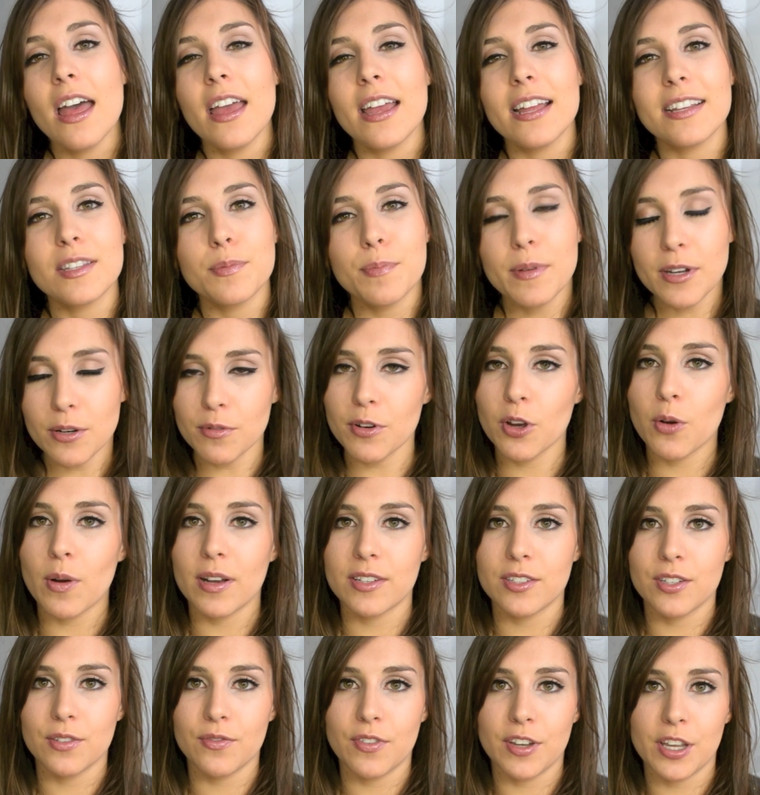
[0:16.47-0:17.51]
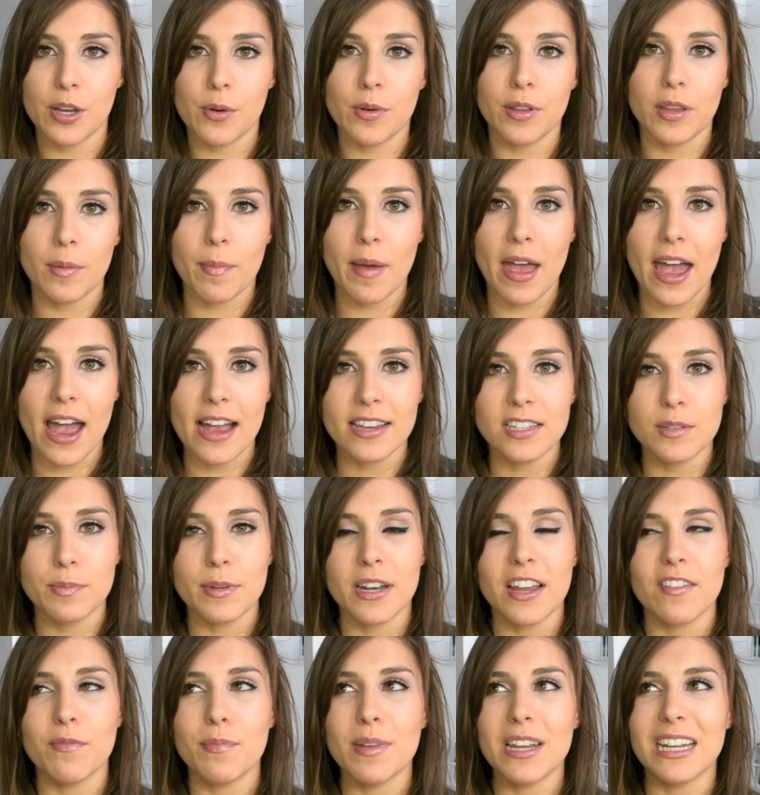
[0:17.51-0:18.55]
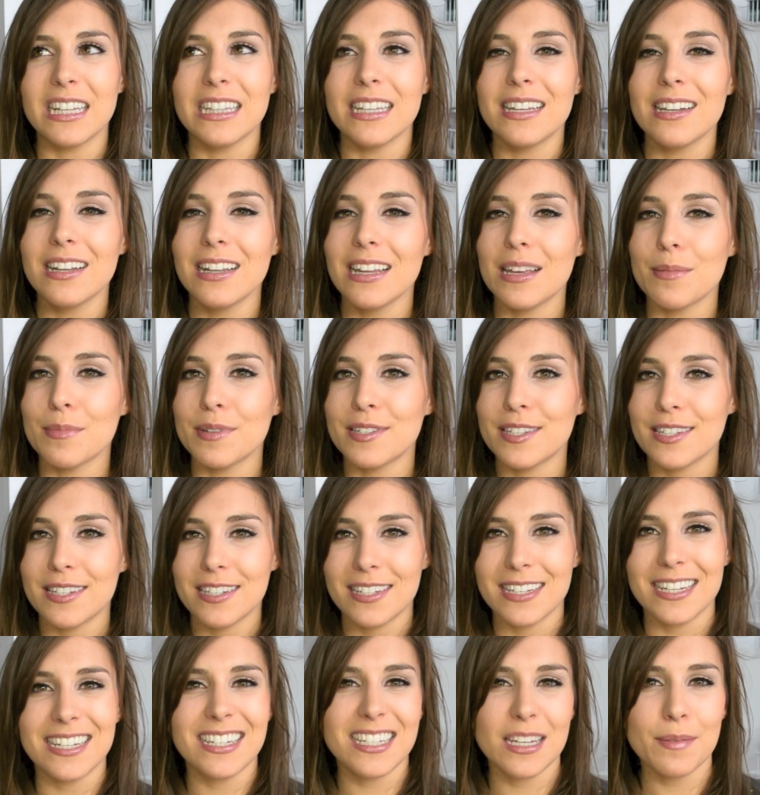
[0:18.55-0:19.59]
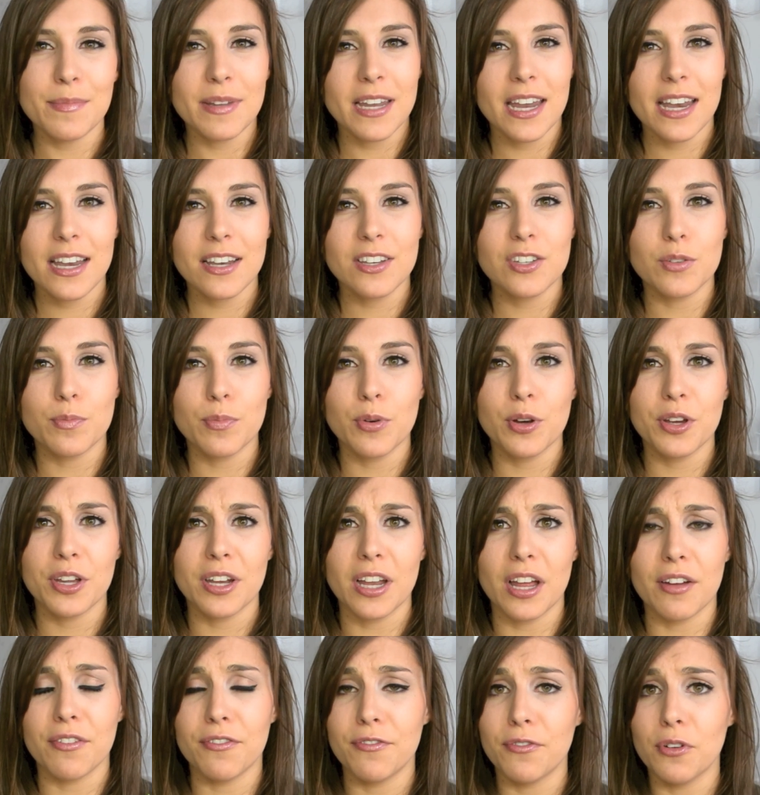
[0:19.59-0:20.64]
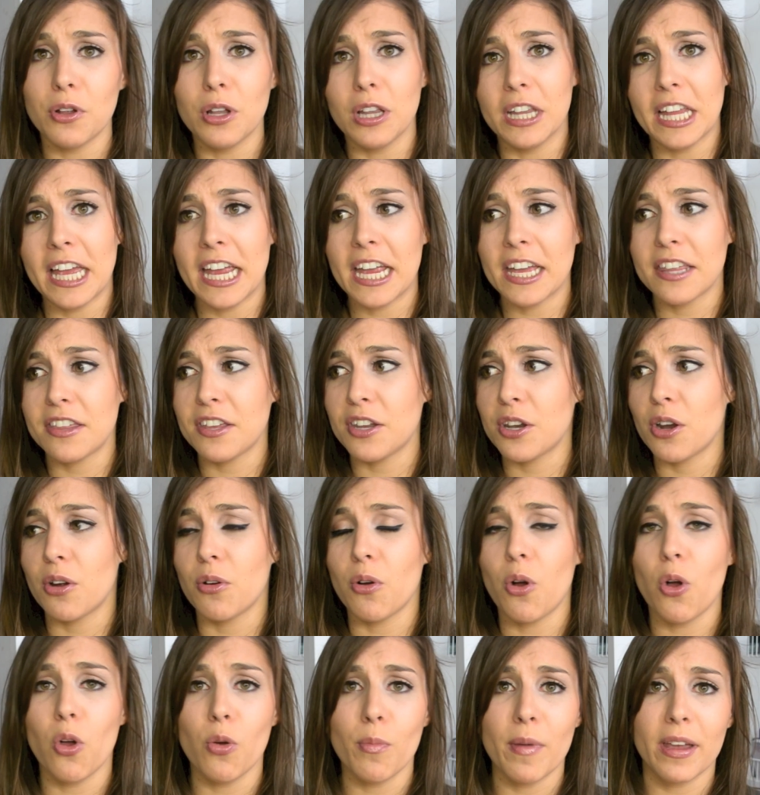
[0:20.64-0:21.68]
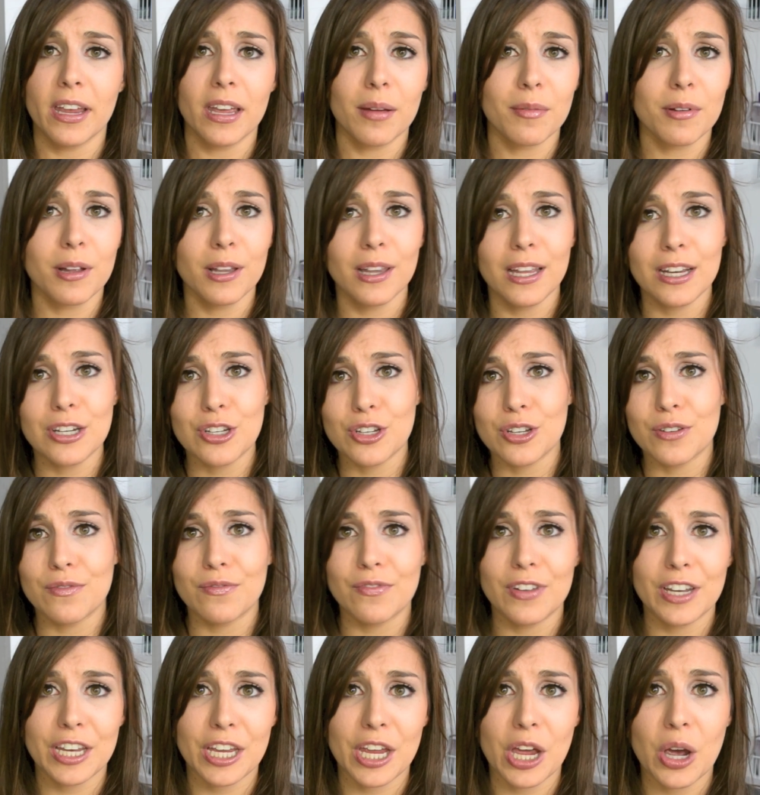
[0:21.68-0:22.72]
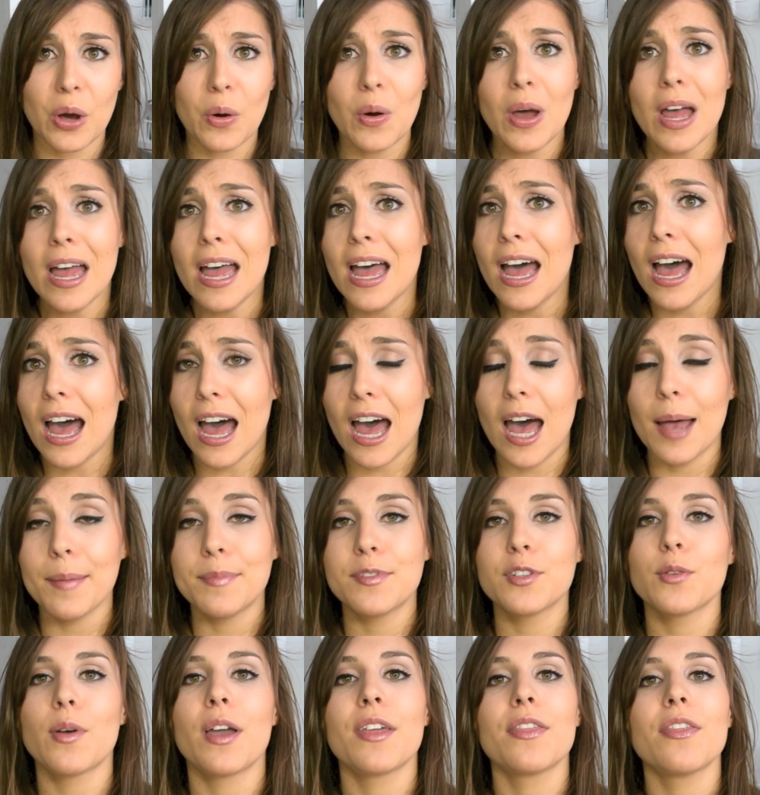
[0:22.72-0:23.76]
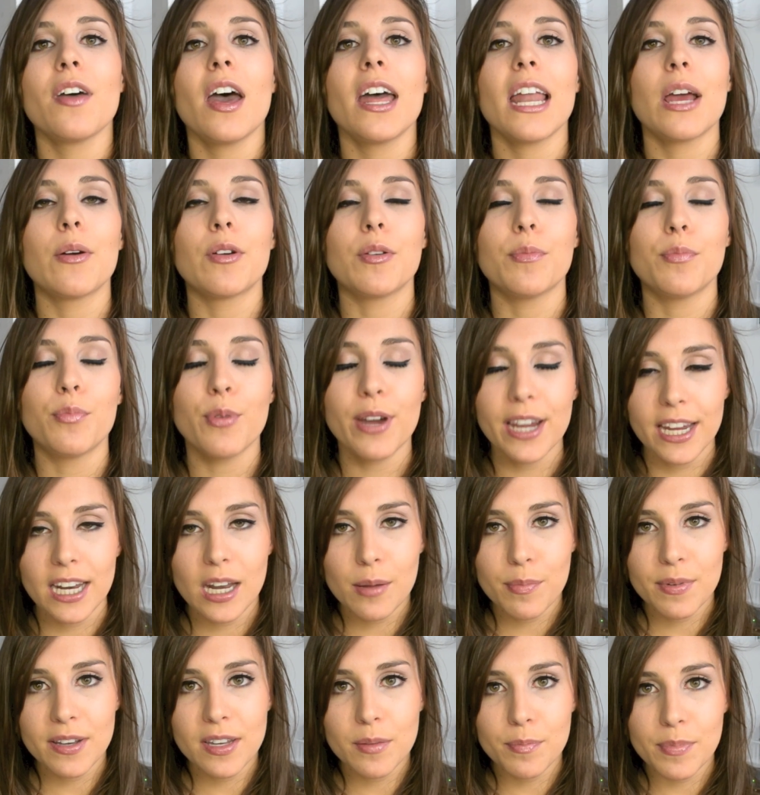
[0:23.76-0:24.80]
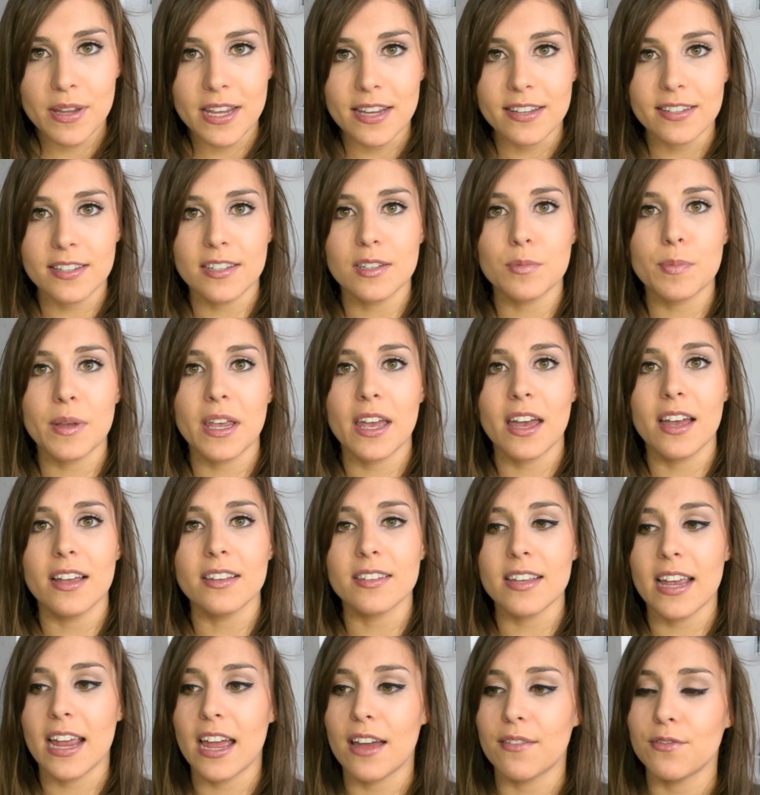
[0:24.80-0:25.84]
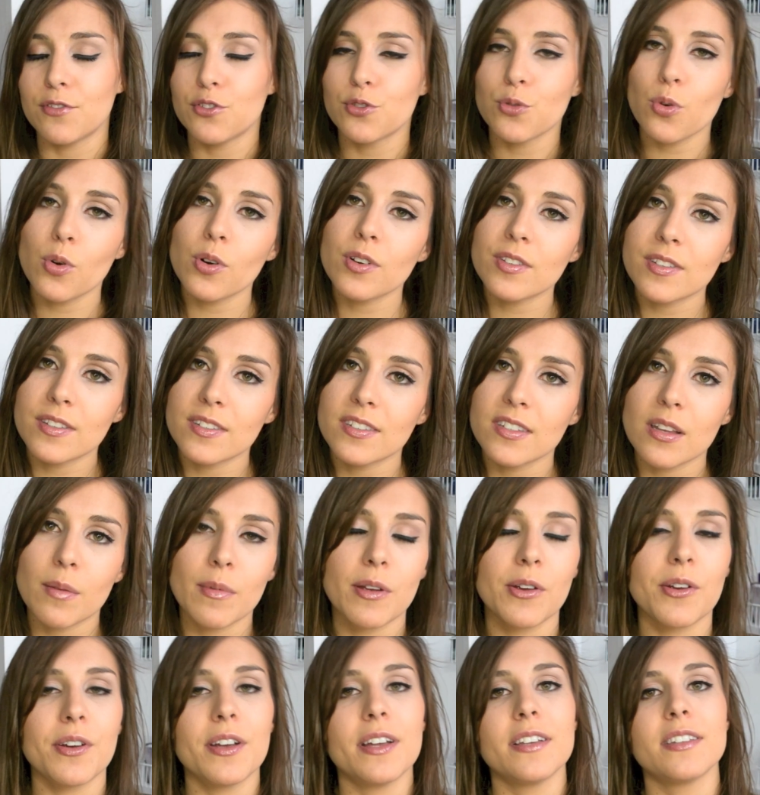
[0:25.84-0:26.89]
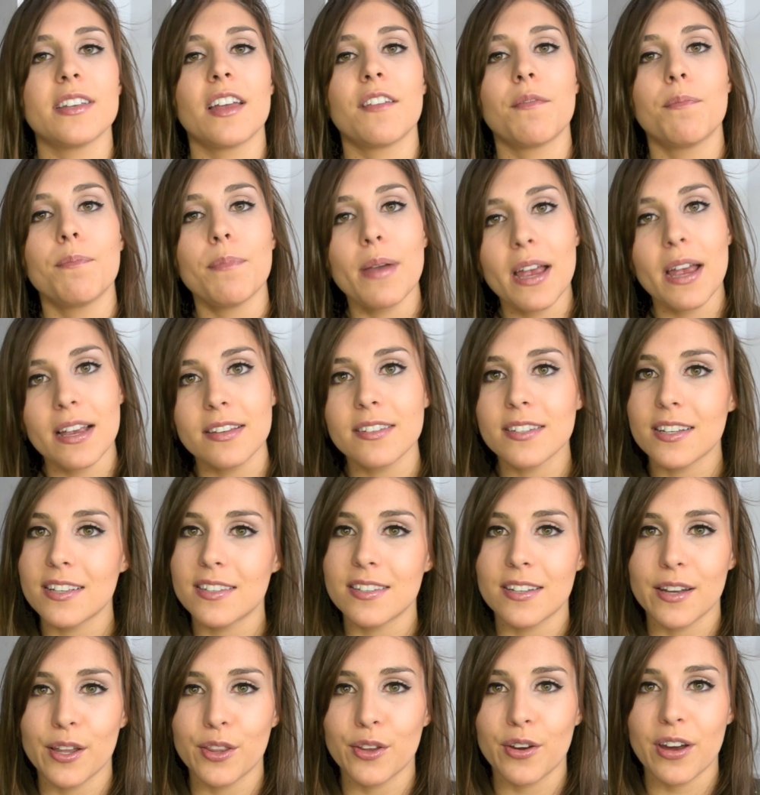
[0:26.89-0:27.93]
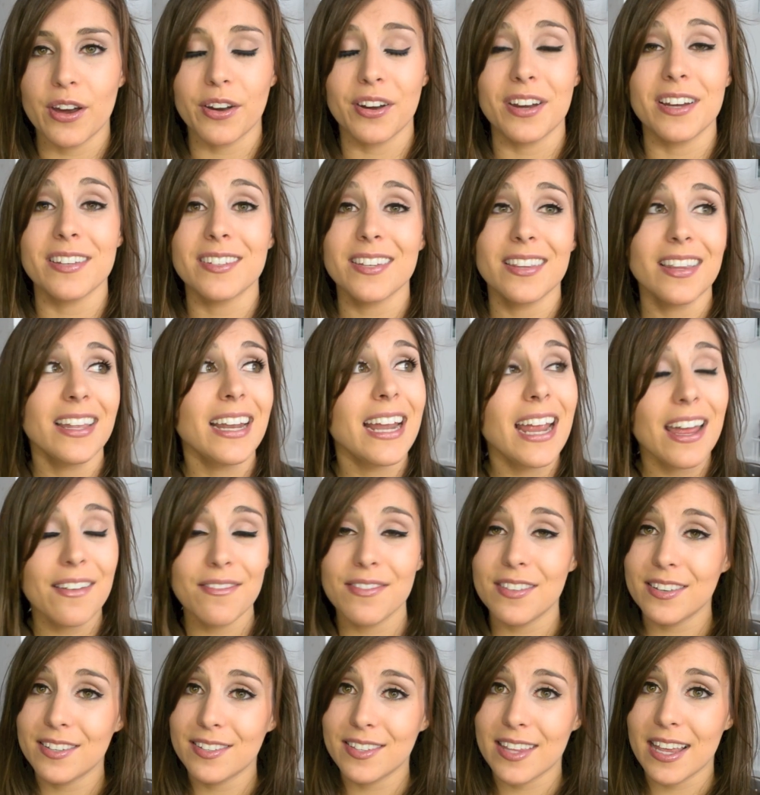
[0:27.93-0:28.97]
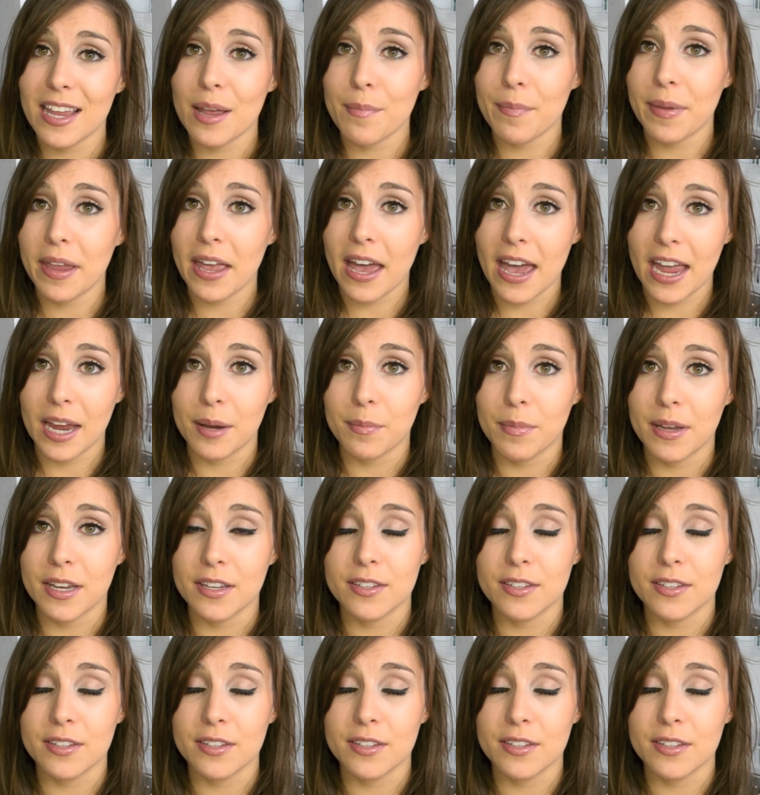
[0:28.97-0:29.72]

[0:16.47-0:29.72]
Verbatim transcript: It's been a requested video in the past, but I've been a little in intimidated to put a full-length, you know, whole makeup collection video up, so I thought I would break it up into pieces because I have drawers in some areas, I have baskets in other areas, and then I have this thing behind me.